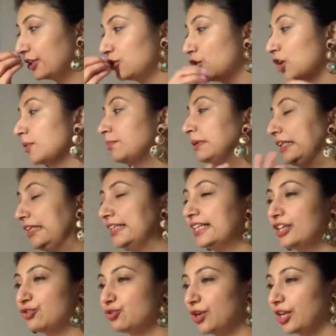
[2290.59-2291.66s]
you're completely
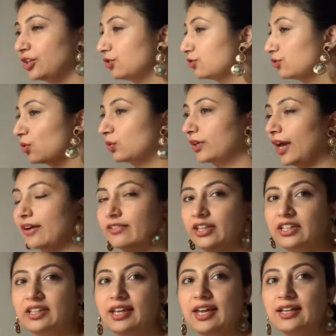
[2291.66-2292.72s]
drained, you don't have
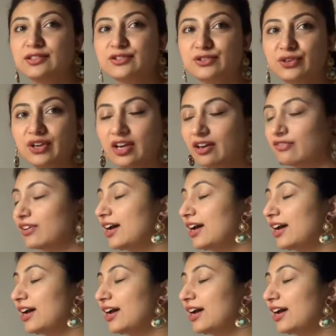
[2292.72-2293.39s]
anything else to give.